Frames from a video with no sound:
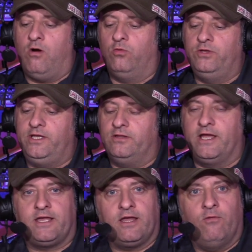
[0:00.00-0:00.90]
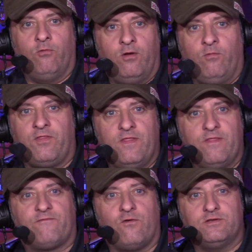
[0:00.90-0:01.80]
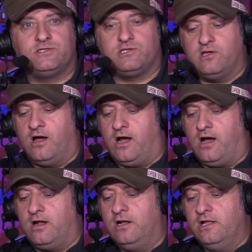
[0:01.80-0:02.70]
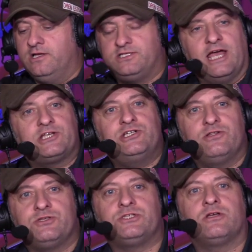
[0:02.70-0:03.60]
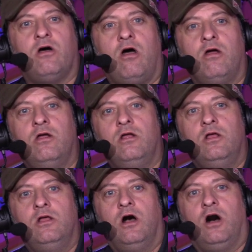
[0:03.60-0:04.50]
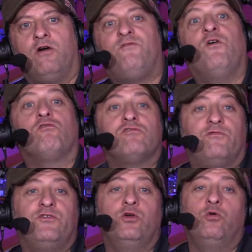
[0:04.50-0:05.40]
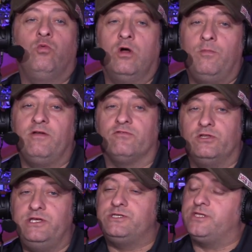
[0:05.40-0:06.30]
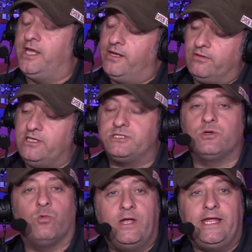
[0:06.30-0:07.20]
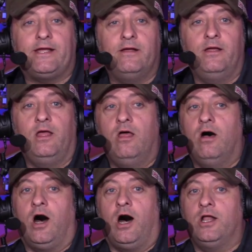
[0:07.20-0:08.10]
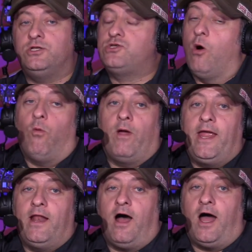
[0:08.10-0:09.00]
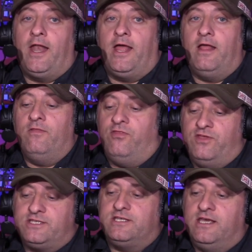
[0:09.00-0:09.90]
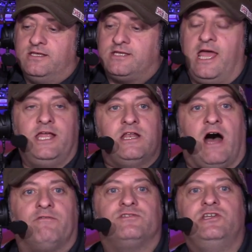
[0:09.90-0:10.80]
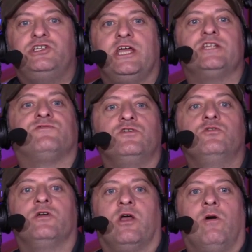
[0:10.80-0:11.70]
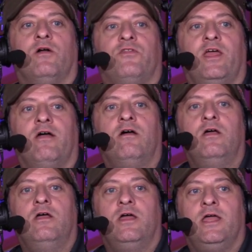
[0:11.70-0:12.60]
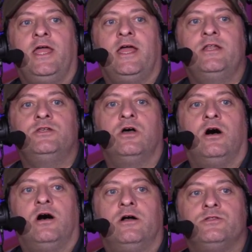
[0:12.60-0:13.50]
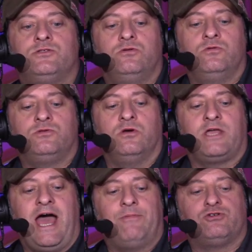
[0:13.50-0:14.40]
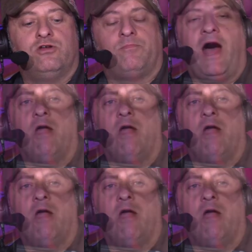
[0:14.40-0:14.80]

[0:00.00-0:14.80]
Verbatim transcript: only like within the first section of the cigar. Full review will be released in at least a week. Don't wait on it. This is a novelty chance for you to go out there and to capture it. But I